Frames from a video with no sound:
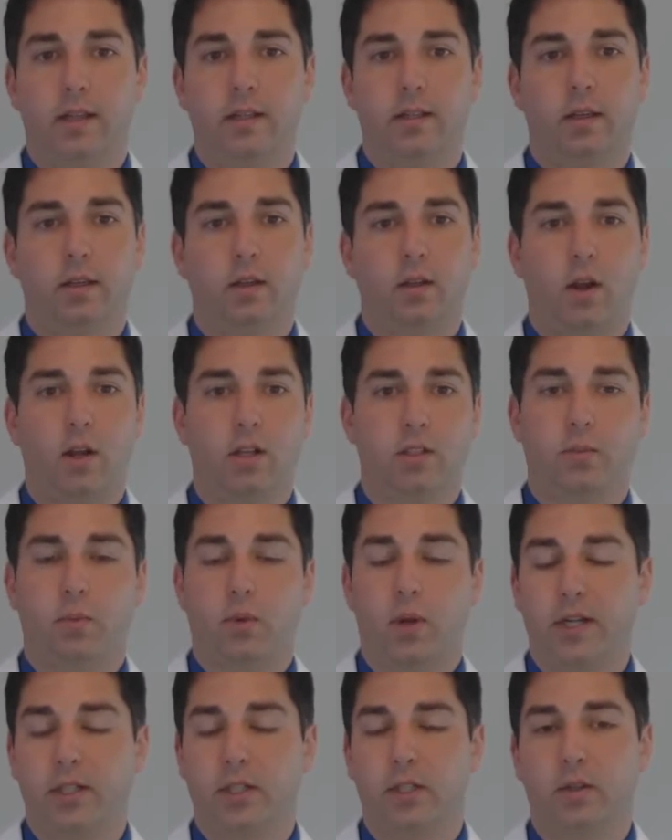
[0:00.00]
it's going to cause
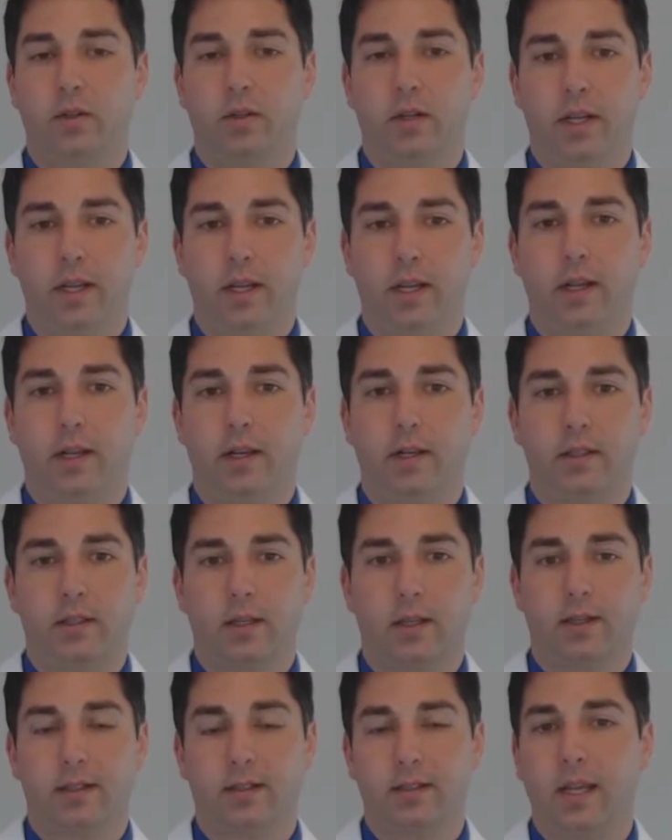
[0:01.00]
pressure and
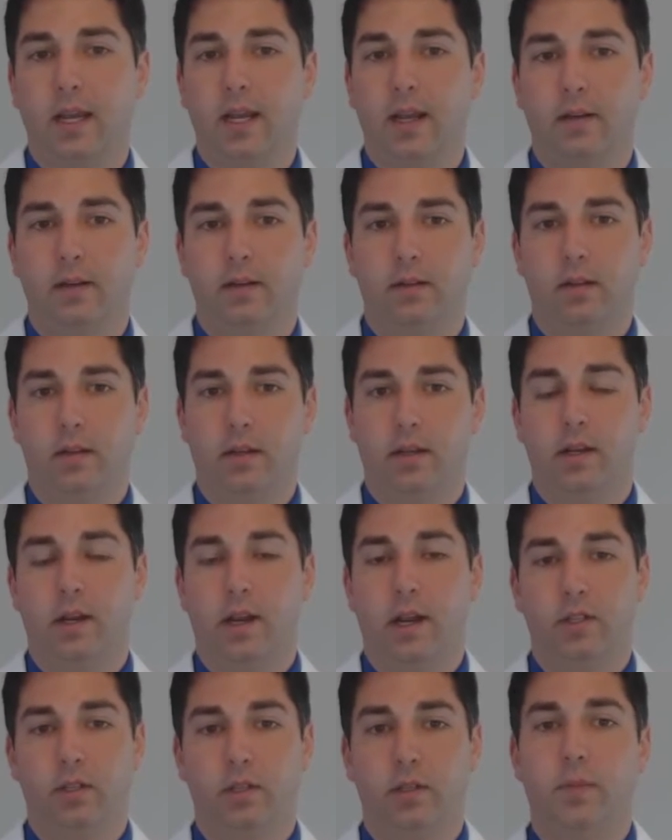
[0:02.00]
it's going to extend
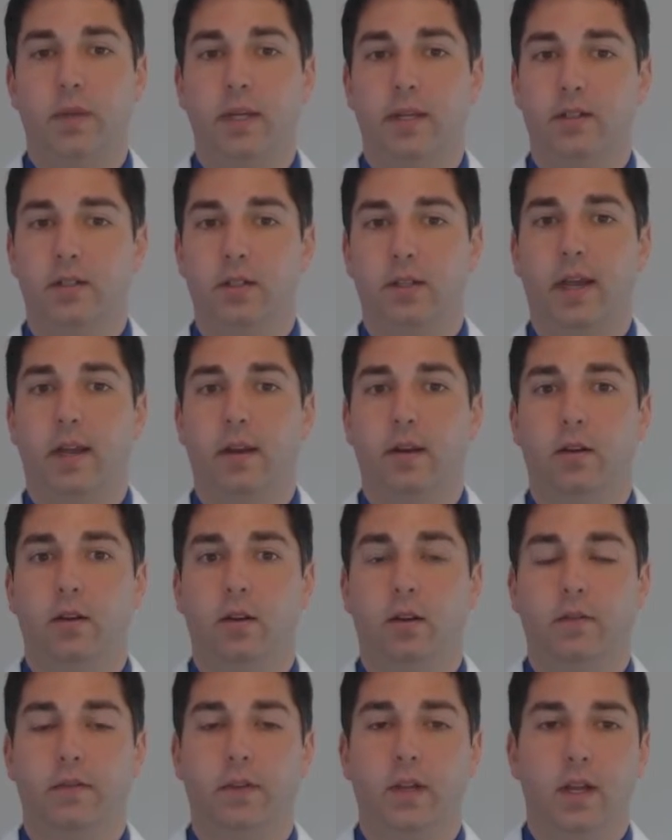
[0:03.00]
and actually pinch that
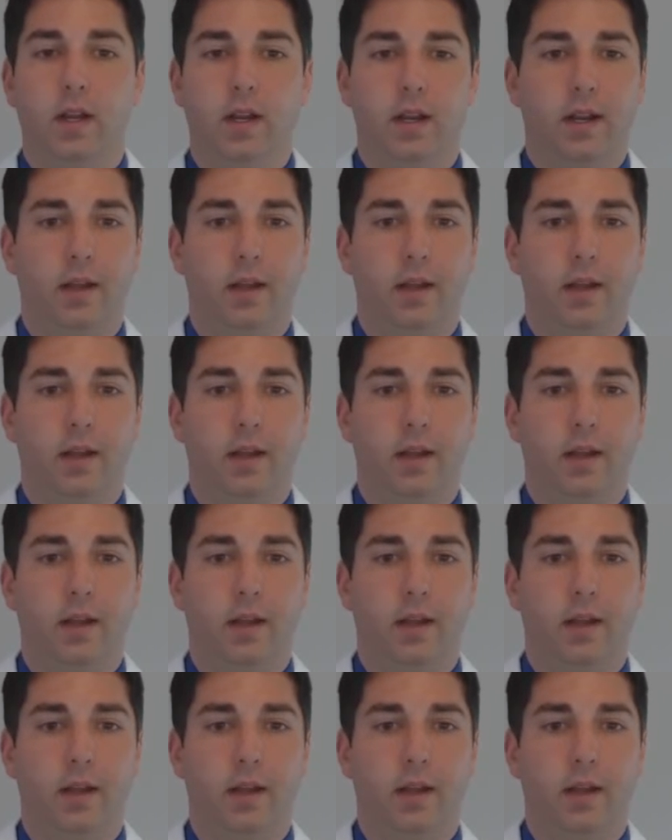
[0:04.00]
nerve.